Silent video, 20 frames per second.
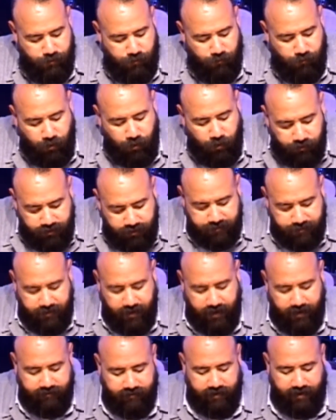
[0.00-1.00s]
What were the
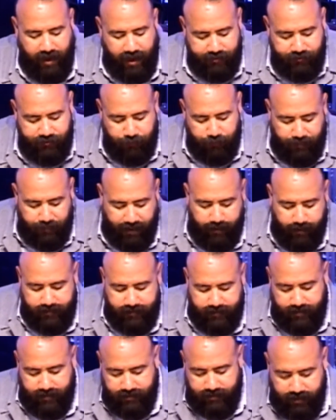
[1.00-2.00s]
things that had you bound
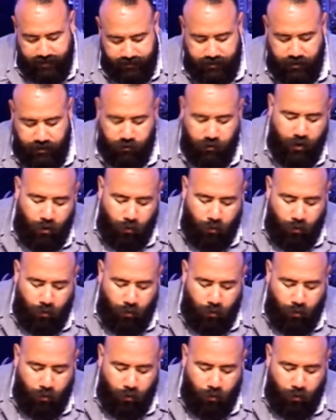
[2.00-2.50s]
and addicted?